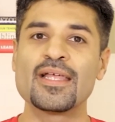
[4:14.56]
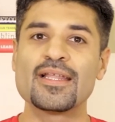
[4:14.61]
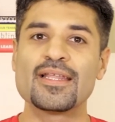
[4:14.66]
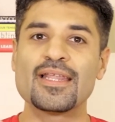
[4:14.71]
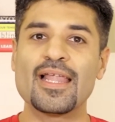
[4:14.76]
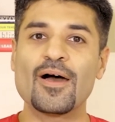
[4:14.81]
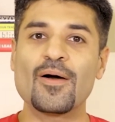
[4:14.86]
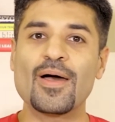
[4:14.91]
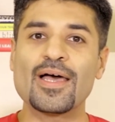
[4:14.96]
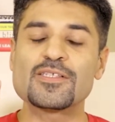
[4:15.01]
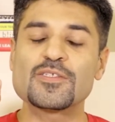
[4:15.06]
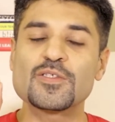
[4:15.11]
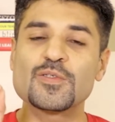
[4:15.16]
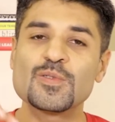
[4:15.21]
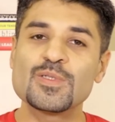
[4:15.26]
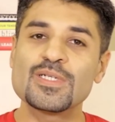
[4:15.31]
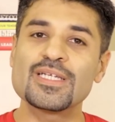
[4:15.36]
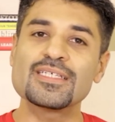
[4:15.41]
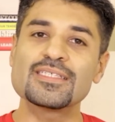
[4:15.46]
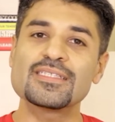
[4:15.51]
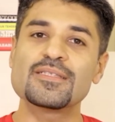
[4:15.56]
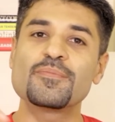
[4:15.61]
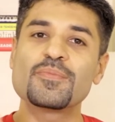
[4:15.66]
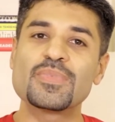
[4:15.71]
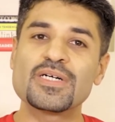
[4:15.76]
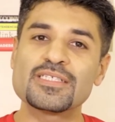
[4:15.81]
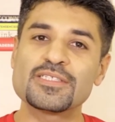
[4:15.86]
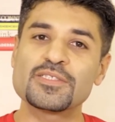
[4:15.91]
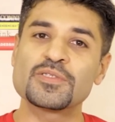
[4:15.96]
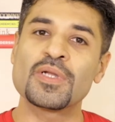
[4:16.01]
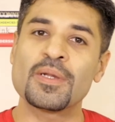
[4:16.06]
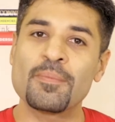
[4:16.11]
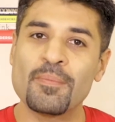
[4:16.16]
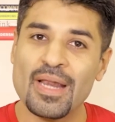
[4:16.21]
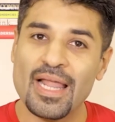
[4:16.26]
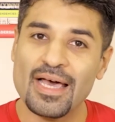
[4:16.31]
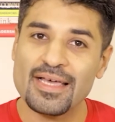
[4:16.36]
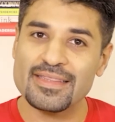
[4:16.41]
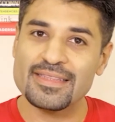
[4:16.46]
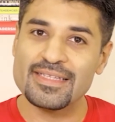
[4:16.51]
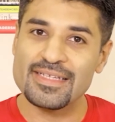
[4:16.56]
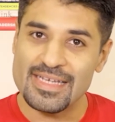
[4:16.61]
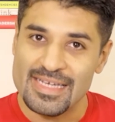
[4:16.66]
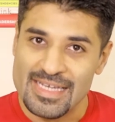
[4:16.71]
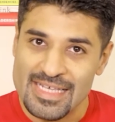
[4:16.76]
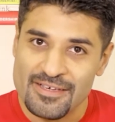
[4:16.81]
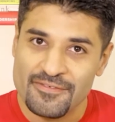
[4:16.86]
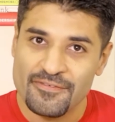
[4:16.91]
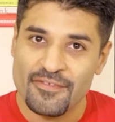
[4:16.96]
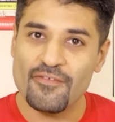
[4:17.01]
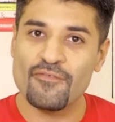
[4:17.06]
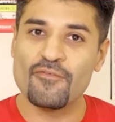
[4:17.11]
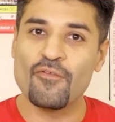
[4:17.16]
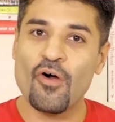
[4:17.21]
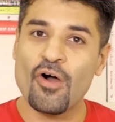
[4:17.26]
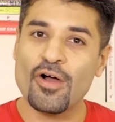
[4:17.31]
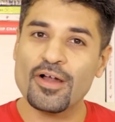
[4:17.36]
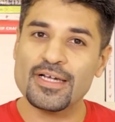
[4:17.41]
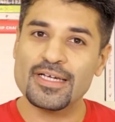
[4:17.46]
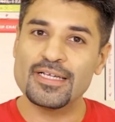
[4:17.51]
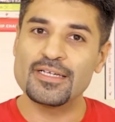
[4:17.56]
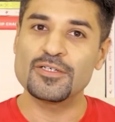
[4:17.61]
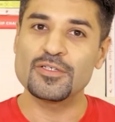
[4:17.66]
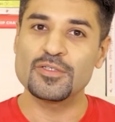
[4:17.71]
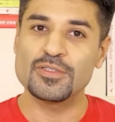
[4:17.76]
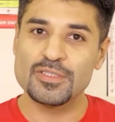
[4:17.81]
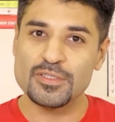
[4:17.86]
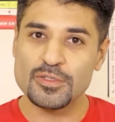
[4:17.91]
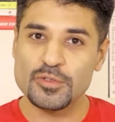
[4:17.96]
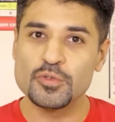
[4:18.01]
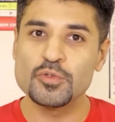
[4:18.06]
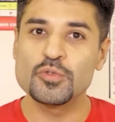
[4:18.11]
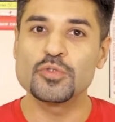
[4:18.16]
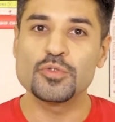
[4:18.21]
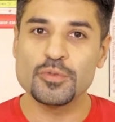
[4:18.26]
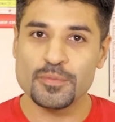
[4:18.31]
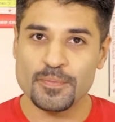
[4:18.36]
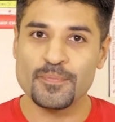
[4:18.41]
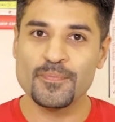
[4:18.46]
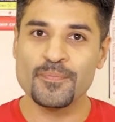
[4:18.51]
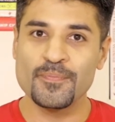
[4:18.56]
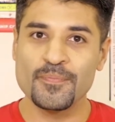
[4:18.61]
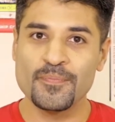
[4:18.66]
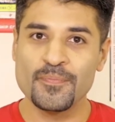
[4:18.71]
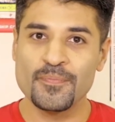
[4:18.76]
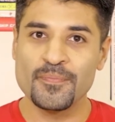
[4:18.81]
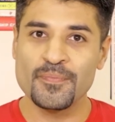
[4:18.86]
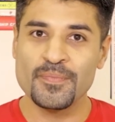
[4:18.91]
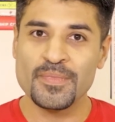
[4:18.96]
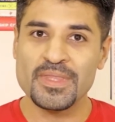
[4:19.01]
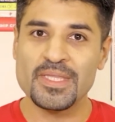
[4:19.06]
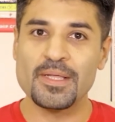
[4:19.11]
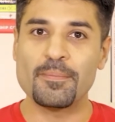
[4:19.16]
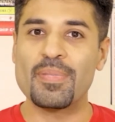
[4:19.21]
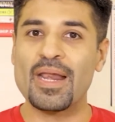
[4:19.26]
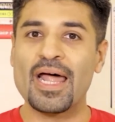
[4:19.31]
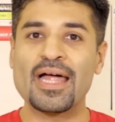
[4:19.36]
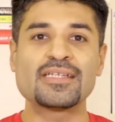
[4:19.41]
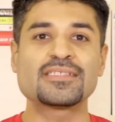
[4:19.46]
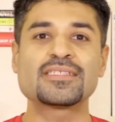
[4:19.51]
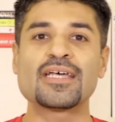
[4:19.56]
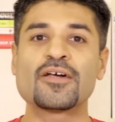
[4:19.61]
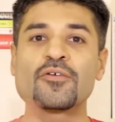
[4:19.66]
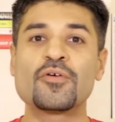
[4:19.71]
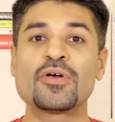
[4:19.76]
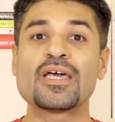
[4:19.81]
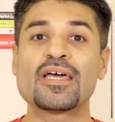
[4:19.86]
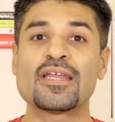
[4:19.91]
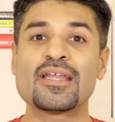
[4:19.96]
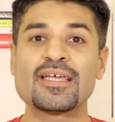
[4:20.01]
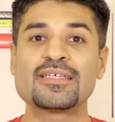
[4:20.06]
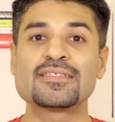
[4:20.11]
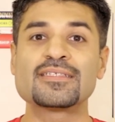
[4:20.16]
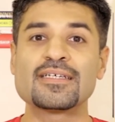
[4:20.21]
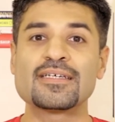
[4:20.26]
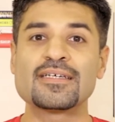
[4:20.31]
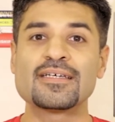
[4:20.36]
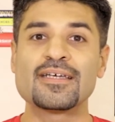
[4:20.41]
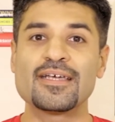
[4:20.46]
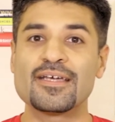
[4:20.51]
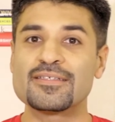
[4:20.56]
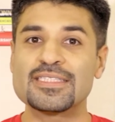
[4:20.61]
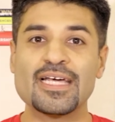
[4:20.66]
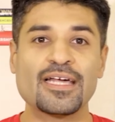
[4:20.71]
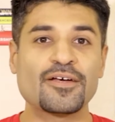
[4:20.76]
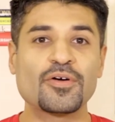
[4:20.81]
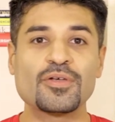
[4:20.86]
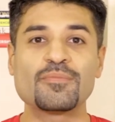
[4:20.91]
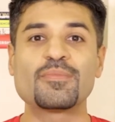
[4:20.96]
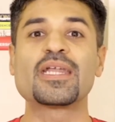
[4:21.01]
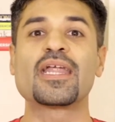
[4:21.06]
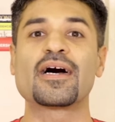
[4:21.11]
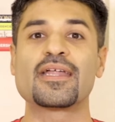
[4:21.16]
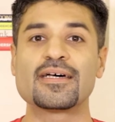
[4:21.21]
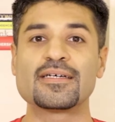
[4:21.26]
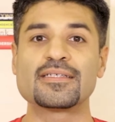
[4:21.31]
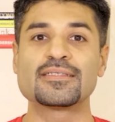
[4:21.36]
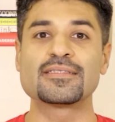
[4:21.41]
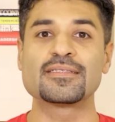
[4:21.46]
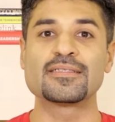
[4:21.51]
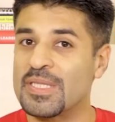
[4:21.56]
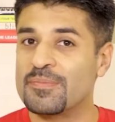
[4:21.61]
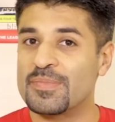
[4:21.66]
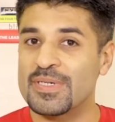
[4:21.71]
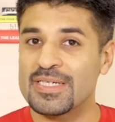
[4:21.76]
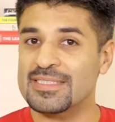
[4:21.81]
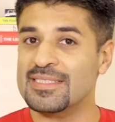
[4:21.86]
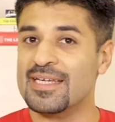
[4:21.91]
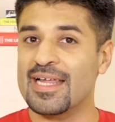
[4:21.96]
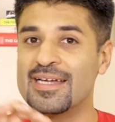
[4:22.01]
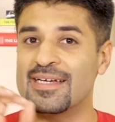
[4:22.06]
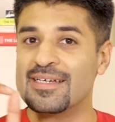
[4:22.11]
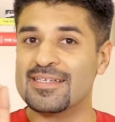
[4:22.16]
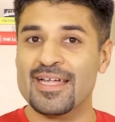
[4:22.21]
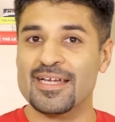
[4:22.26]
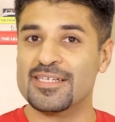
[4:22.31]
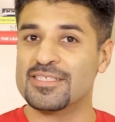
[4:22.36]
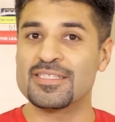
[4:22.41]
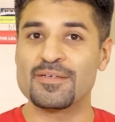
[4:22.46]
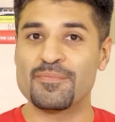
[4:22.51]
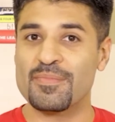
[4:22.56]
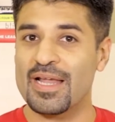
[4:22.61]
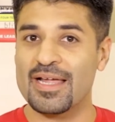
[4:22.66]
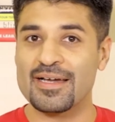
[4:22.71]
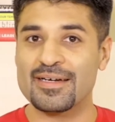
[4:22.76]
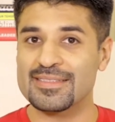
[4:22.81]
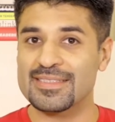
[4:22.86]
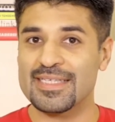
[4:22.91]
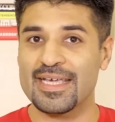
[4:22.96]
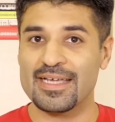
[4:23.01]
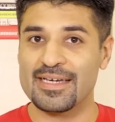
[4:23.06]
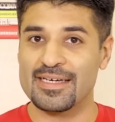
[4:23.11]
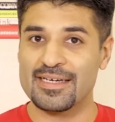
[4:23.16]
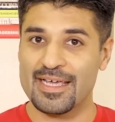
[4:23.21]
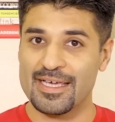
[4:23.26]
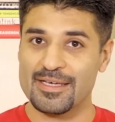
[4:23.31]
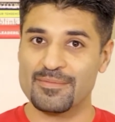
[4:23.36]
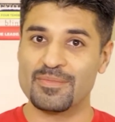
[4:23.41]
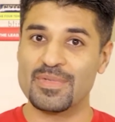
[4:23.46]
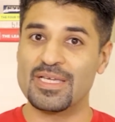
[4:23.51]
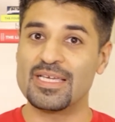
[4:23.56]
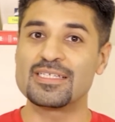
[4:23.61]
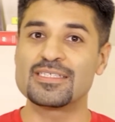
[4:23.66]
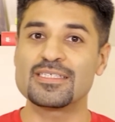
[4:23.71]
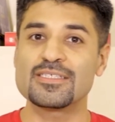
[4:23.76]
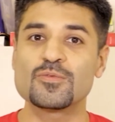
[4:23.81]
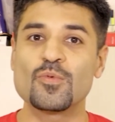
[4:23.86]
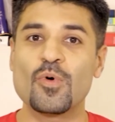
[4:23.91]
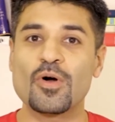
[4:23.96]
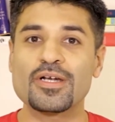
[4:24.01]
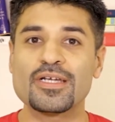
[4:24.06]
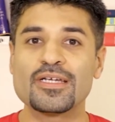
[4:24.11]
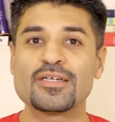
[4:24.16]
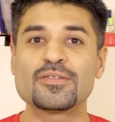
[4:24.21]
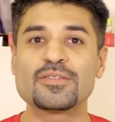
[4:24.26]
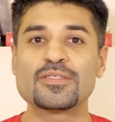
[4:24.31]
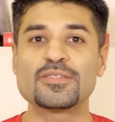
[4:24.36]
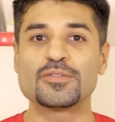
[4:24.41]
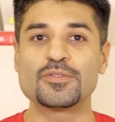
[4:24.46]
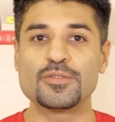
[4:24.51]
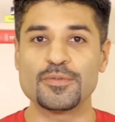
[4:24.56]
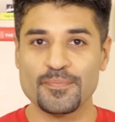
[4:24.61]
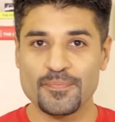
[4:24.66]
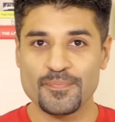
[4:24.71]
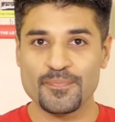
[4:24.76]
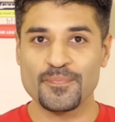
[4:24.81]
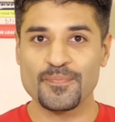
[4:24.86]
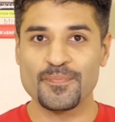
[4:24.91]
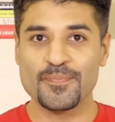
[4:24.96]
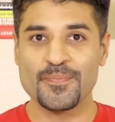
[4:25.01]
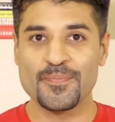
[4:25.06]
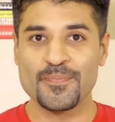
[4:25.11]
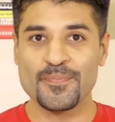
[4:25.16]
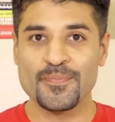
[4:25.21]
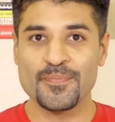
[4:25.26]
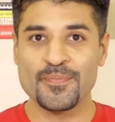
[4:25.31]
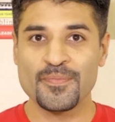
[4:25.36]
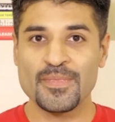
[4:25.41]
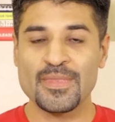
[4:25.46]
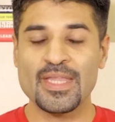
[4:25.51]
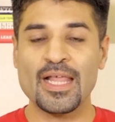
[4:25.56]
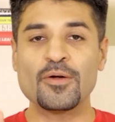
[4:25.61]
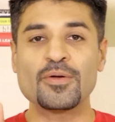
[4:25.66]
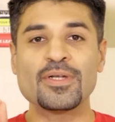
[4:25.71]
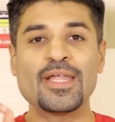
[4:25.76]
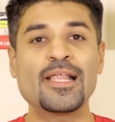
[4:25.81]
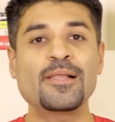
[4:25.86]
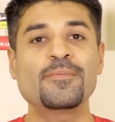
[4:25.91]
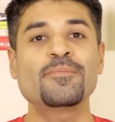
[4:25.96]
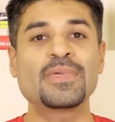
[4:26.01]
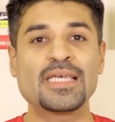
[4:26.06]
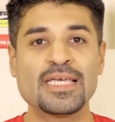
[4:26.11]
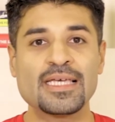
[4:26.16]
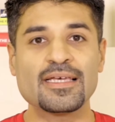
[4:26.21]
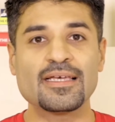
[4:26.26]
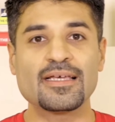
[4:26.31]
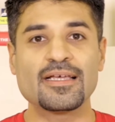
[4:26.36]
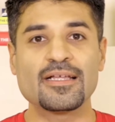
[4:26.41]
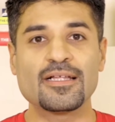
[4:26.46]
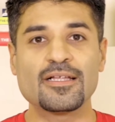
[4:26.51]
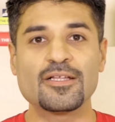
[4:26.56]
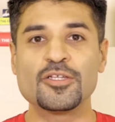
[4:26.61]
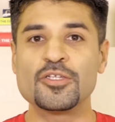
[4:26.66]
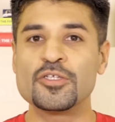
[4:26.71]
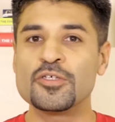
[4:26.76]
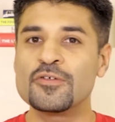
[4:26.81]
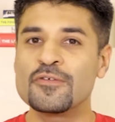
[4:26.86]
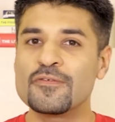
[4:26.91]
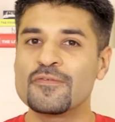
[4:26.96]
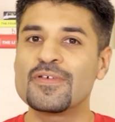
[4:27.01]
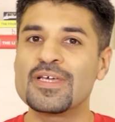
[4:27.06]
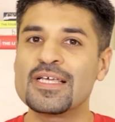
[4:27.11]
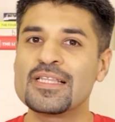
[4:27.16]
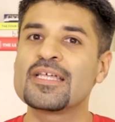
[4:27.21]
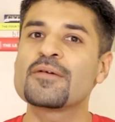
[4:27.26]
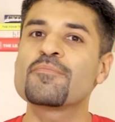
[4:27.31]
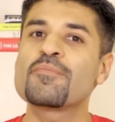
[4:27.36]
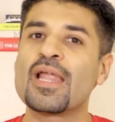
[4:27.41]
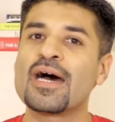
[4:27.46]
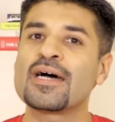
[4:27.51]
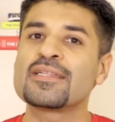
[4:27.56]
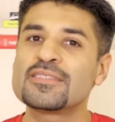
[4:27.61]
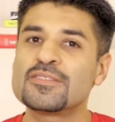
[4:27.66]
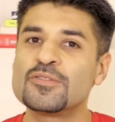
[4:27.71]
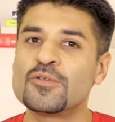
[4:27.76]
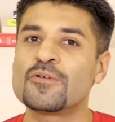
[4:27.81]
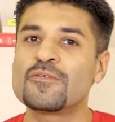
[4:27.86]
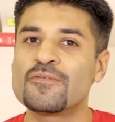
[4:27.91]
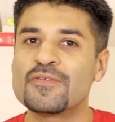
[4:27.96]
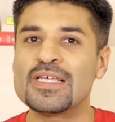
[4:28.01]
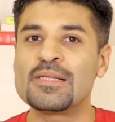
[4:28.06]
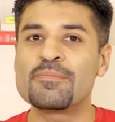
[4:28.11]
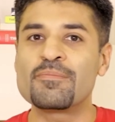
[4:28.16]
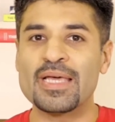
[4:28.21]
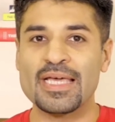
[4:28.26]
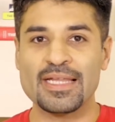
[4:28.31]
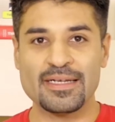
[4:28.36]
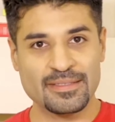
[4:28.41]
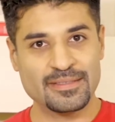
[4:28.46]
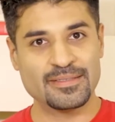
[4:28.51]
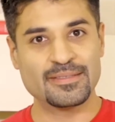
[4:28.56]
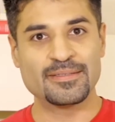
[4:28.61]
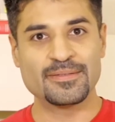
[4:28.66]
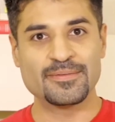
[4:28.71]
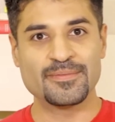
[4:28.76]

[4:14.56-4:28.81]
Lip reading: Now, as soon as the person who had plucked the leaf walked into the room, the plant started going crazy. It started going bananas. The person hadn't touched the plant a second time. He just walked into the room. Now tell me, do you feel that plants don't feel pain?